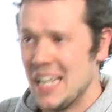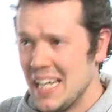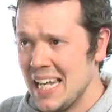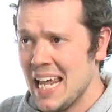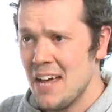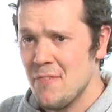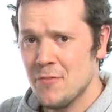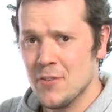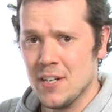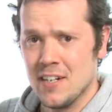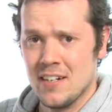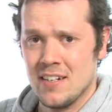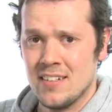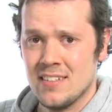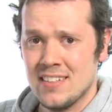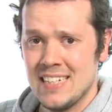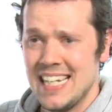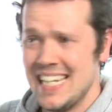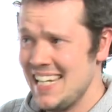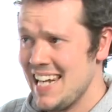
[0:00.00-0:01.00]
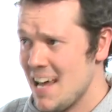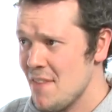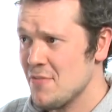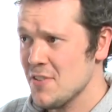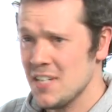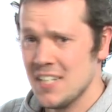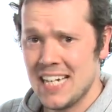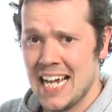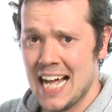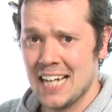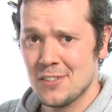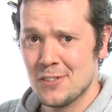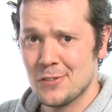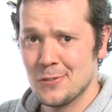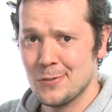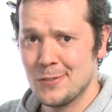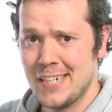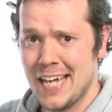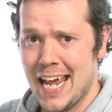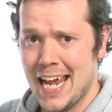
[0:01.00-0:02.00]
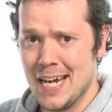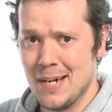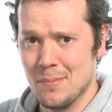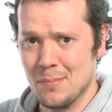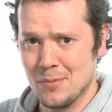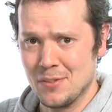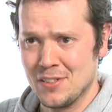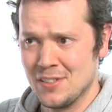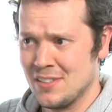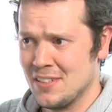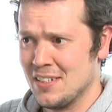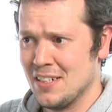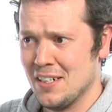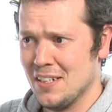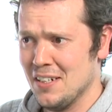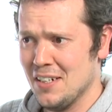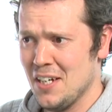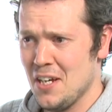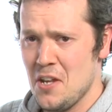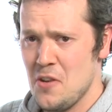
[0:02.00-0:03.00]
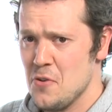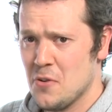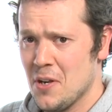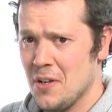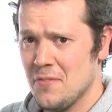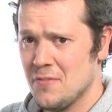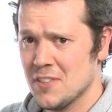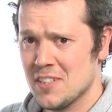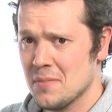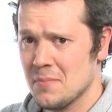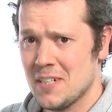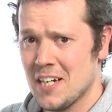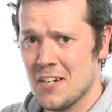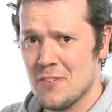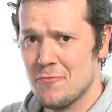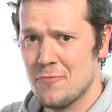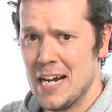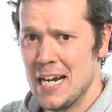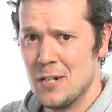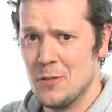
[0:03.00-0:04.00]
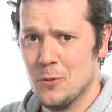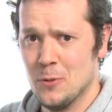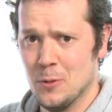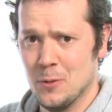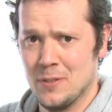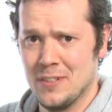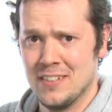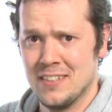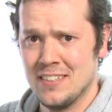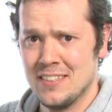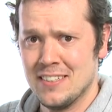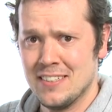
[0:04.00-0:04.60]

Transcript: 11 cancelled games. Are you going for some kind of record?